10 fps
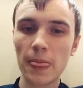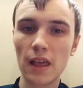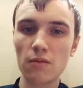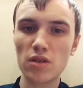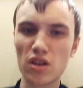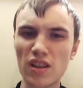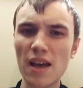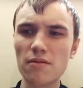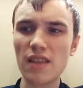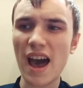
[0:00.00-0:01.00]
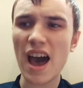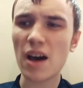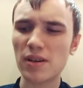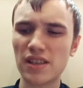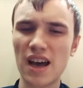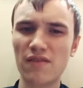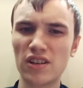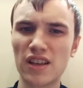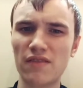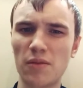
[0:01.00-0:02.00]
Because they're happy to help
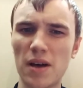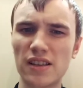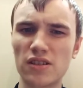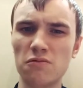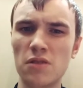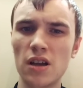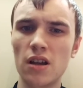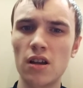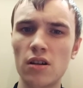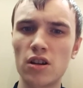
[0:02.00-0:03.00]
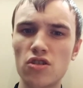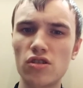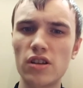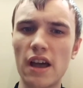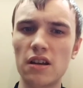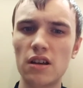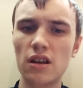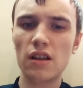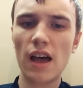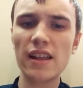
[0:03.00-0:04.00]
us have a battle. So yeah.
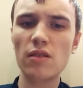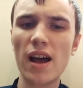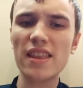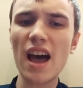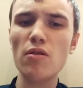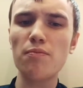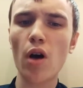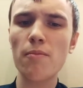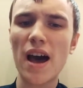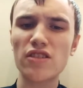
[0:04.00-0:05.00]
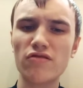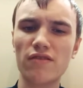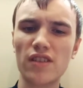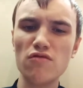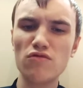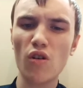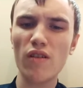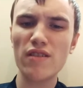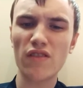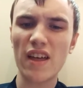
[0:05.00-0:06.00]
Anyway, that was my match review.
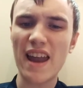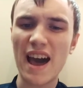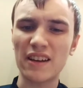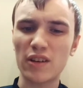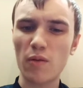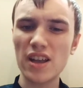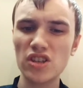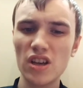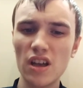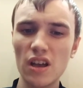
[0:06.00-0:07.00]
Sorry for the language.